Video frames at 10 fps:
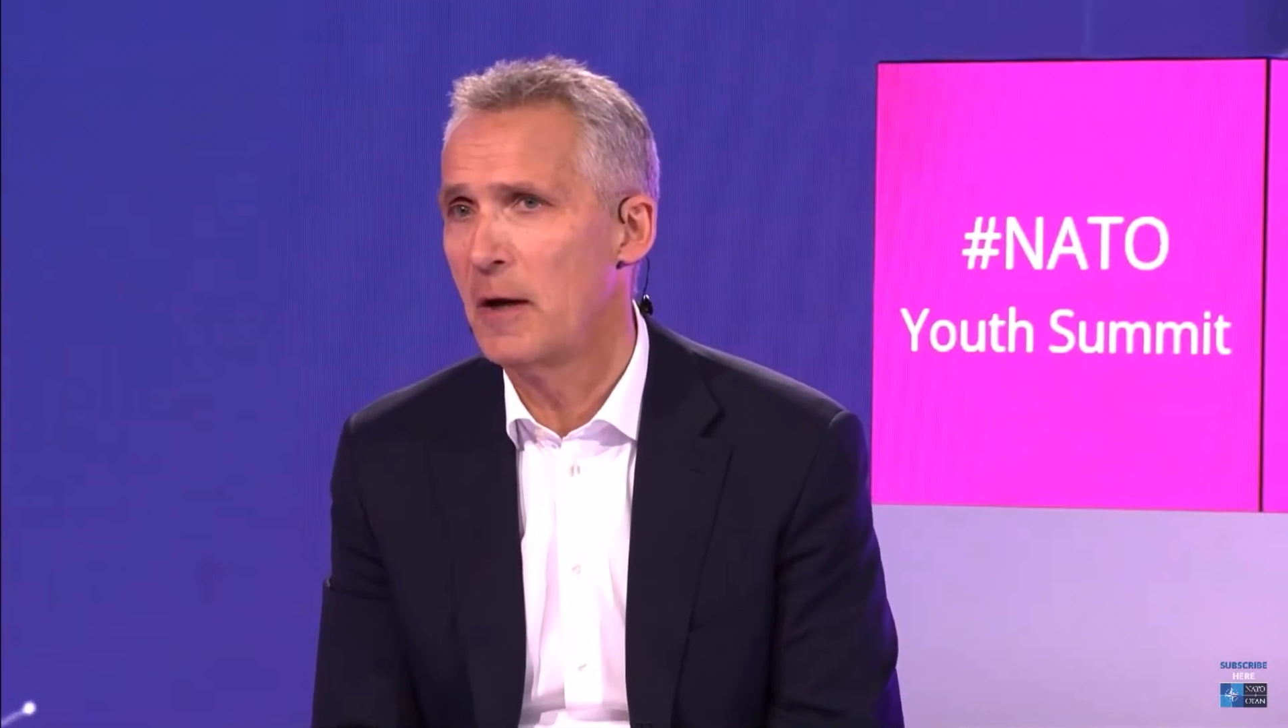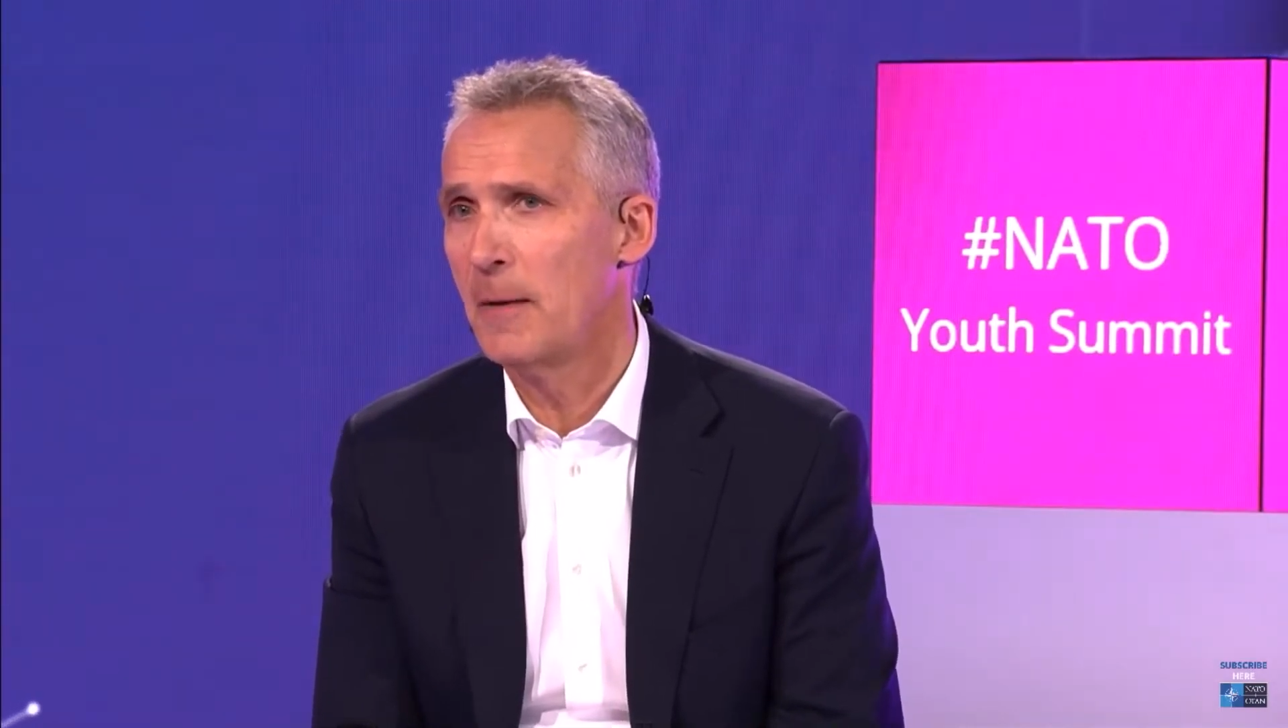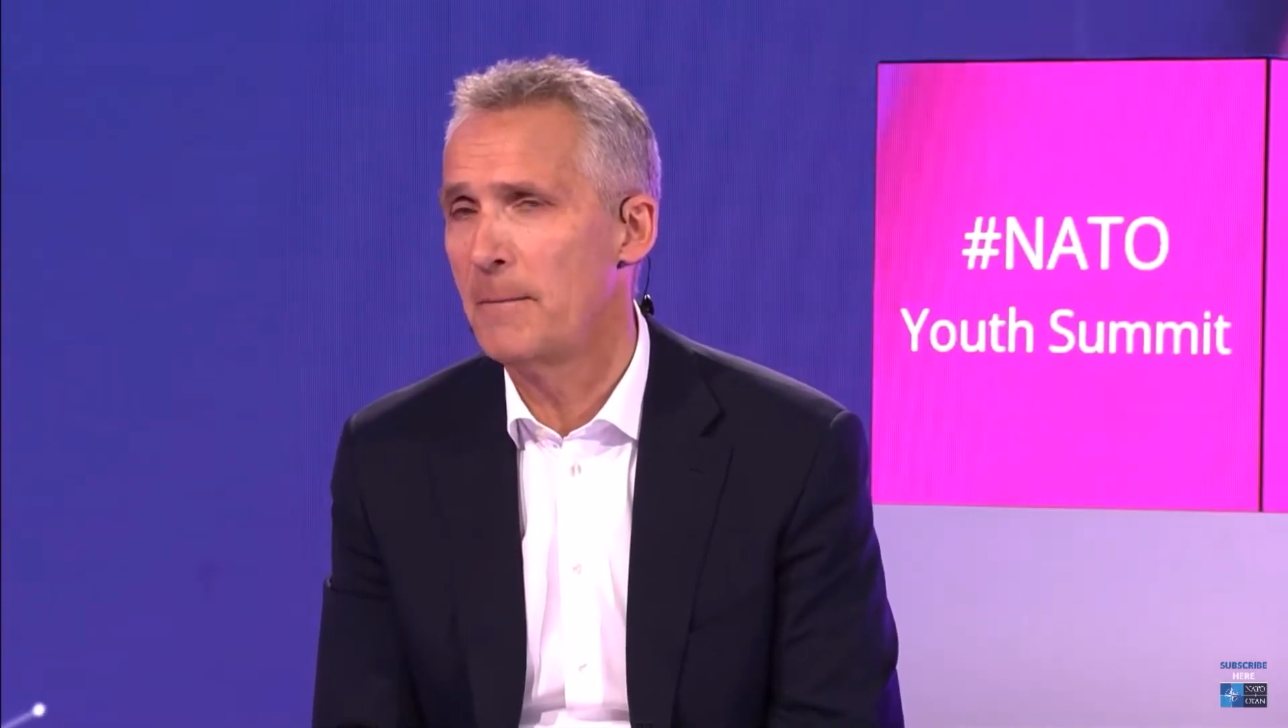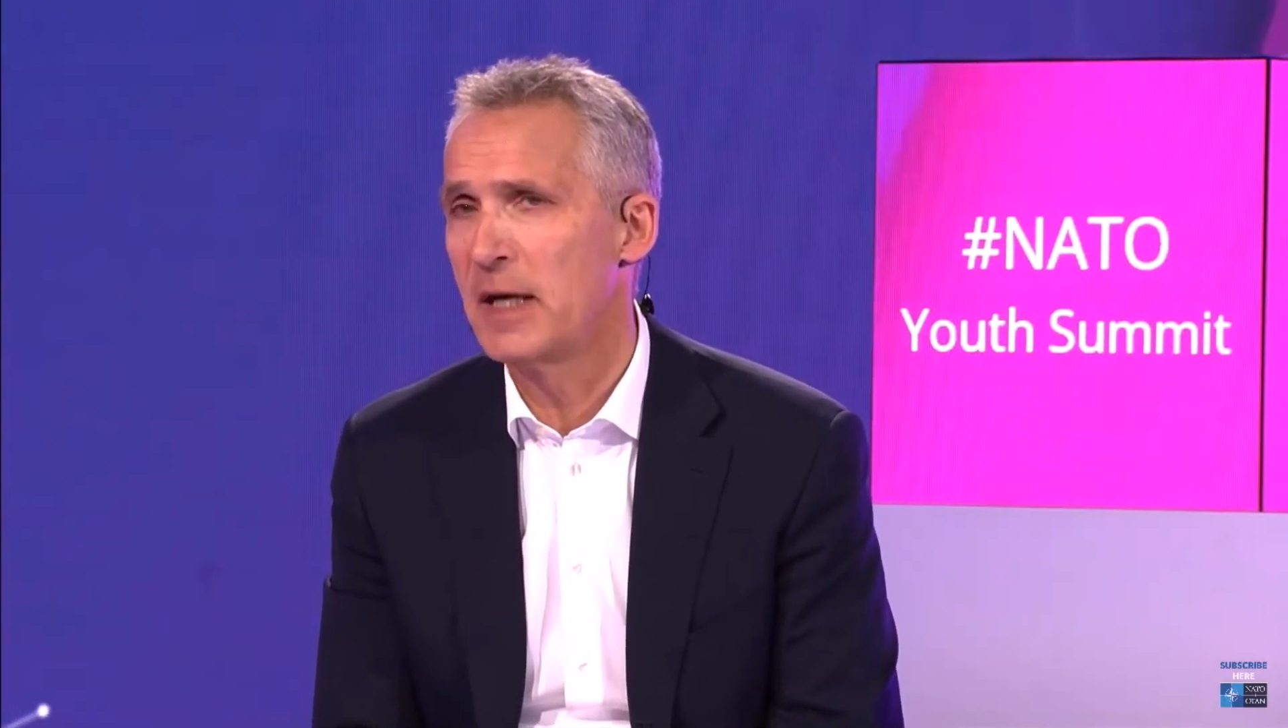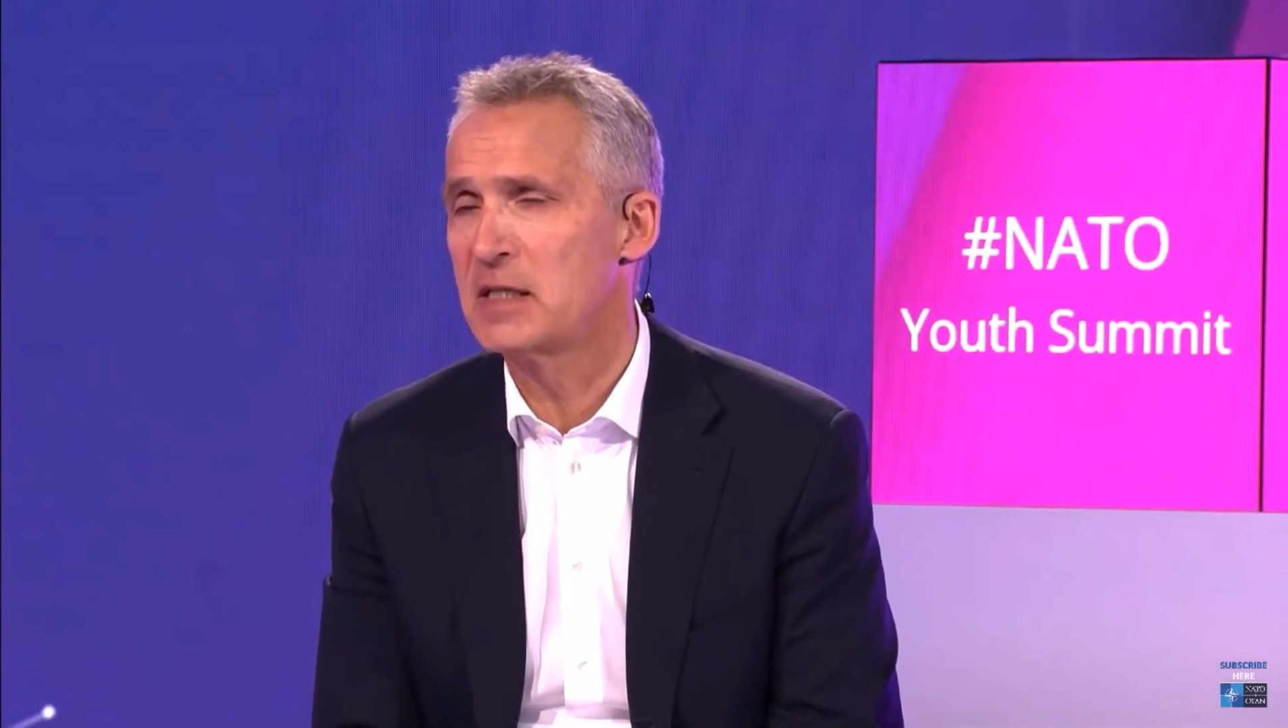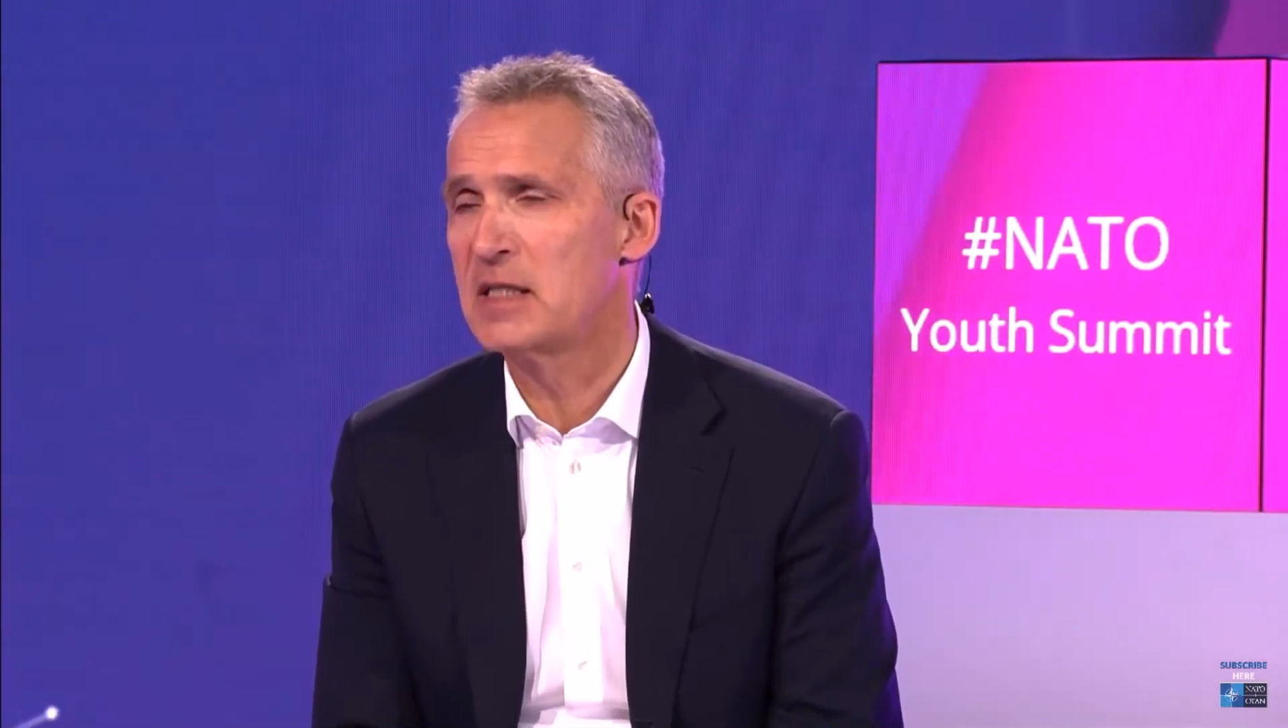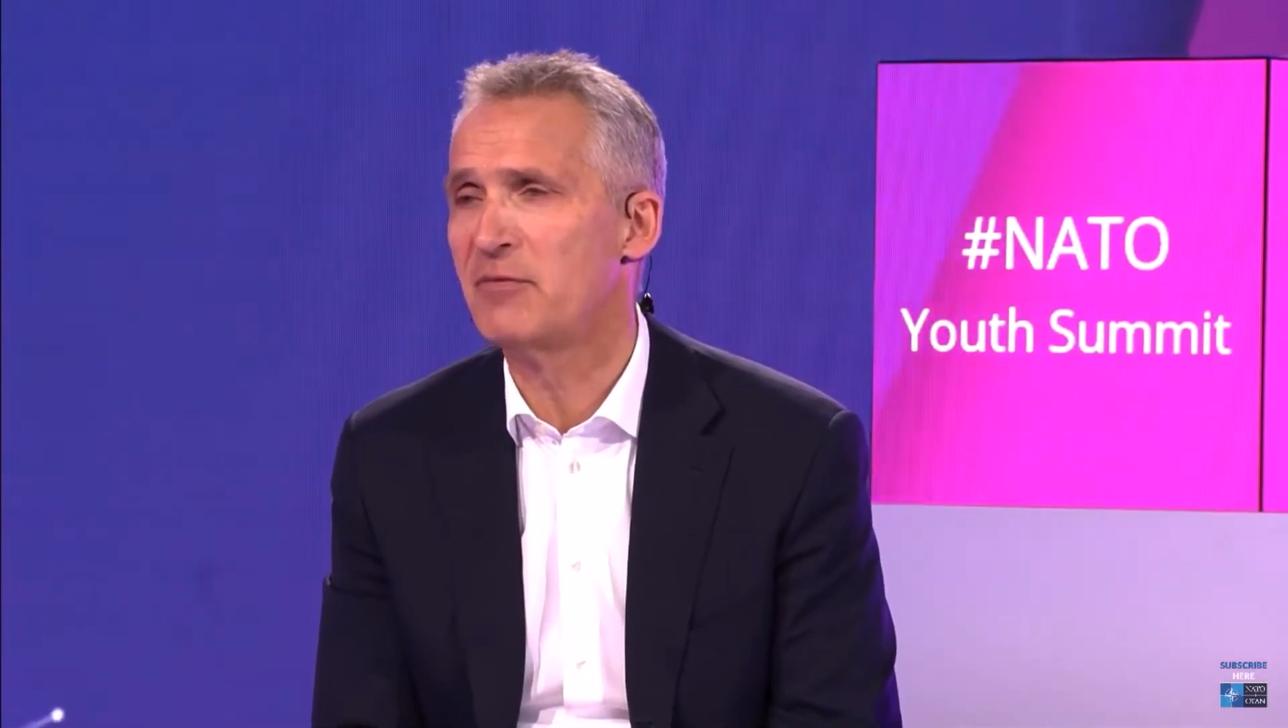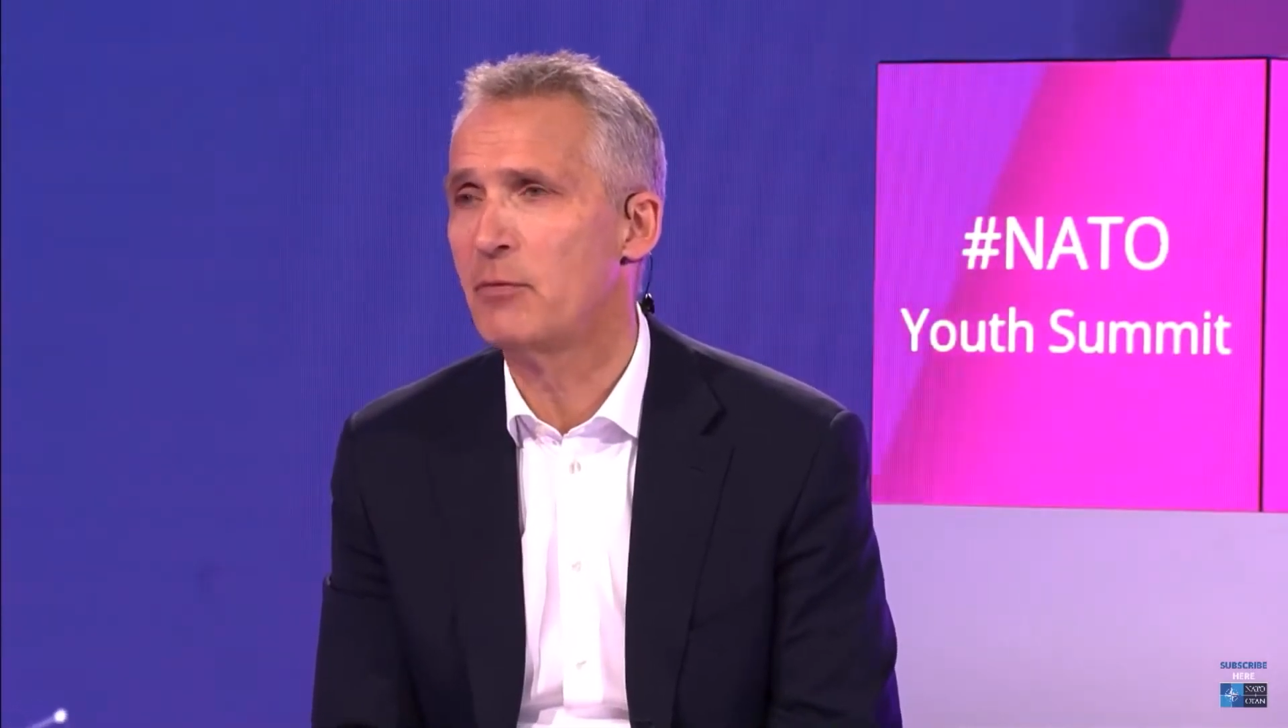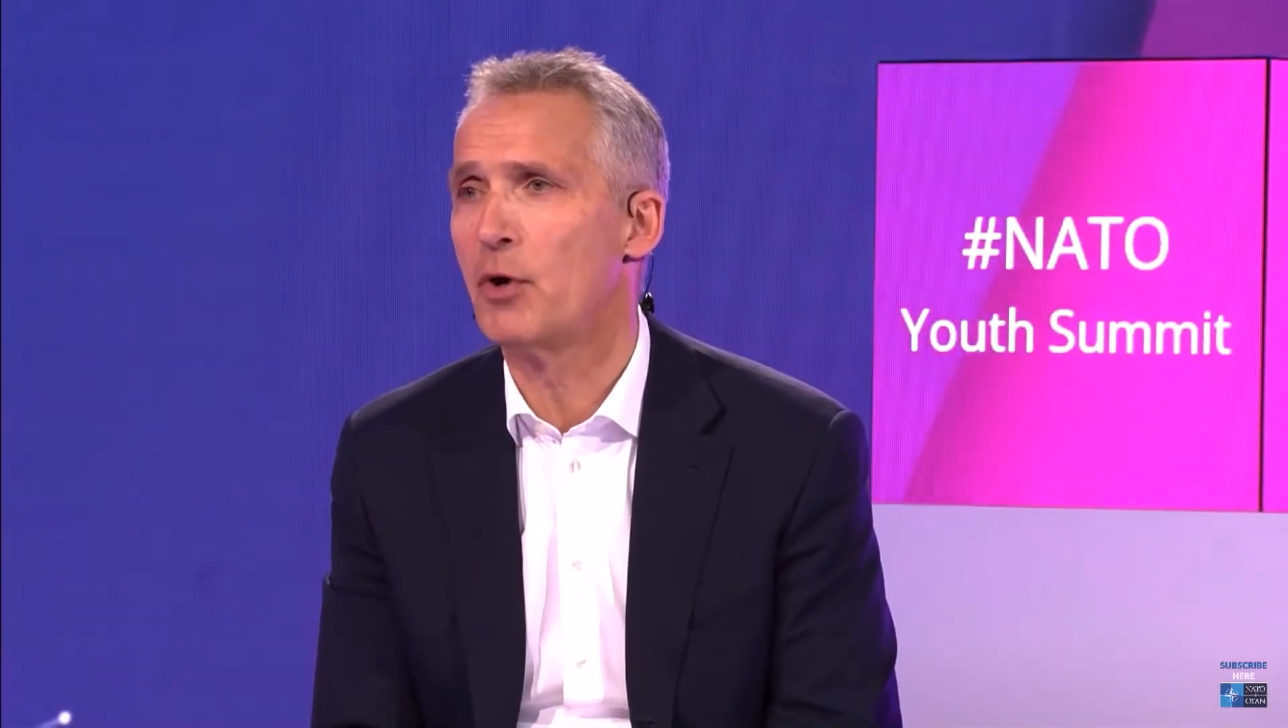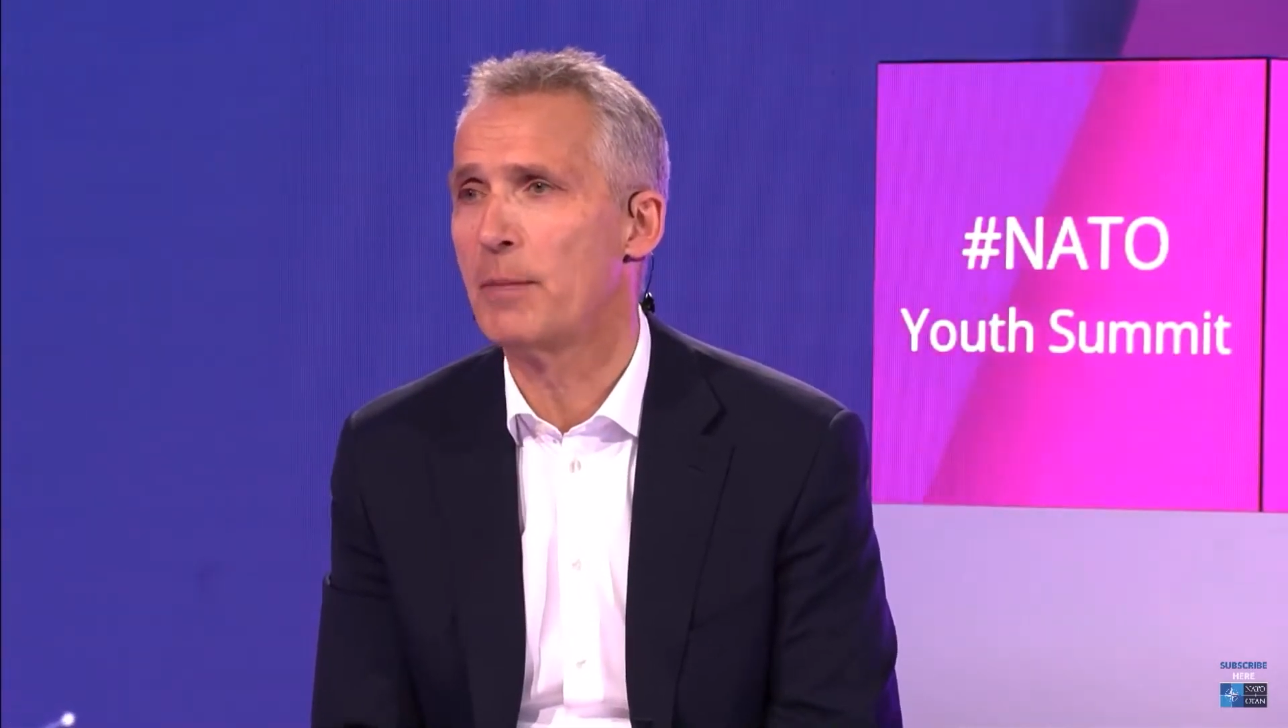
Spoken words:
makes it even more